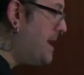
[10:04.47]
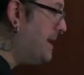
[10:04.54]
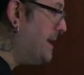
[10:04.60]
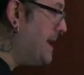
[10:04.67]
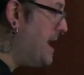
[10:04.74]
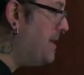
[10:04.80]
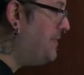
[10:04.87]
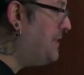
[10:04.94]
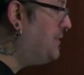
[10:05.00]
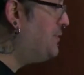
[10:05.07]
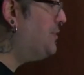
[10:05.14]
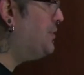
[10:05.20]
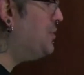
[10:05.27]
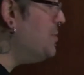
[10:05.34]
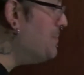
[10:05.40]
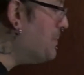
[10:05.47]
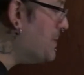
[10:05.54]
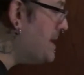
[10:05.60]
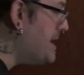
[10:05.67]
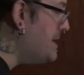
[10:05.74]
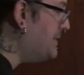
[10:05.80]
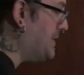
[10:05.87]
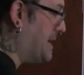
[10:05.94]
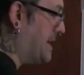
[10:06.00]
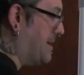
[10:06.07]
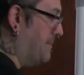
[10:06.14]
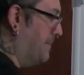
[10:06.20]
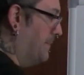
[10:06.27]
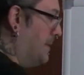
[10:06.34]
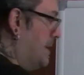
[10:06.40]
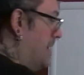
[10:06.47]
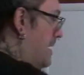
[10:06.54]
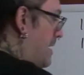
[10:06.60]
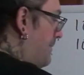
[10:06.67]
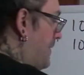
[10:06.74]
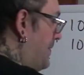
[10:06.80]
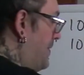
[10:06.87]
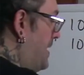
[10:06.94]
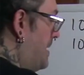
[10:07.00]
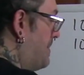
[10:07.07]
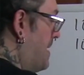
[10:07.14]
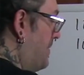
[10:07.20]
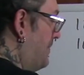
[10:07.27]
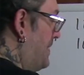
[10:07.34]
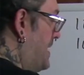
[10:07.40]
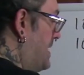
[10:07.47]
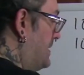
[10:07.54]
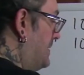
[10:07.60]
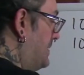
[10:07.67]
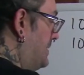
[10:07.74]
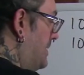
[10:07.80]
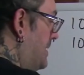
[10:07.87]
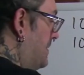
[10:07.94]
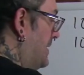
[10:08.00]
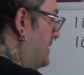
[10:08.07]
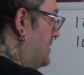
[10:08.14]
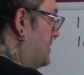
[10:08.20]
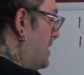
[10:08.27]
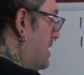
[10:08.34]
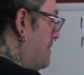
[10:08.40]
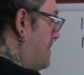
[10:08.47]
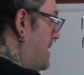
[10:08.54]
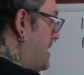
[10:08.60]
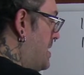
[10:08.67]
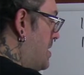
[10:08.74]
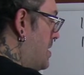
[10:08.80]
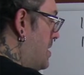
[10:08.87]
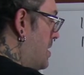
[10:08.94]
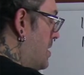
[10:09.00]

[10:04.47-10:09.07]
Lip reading: I could add this super easy. If I think about this, this is going to be